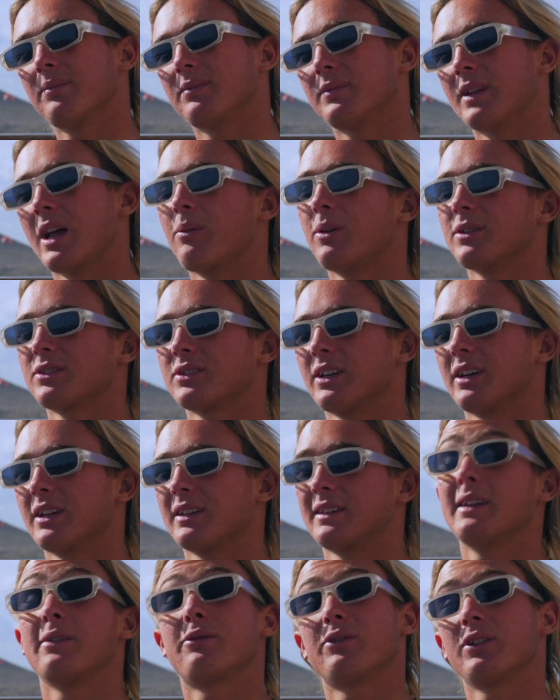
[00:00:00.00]
that was a
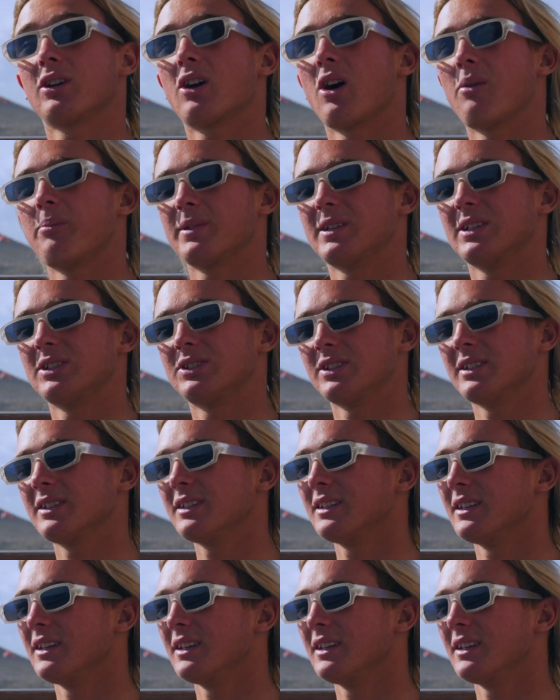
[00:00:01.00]
different competition,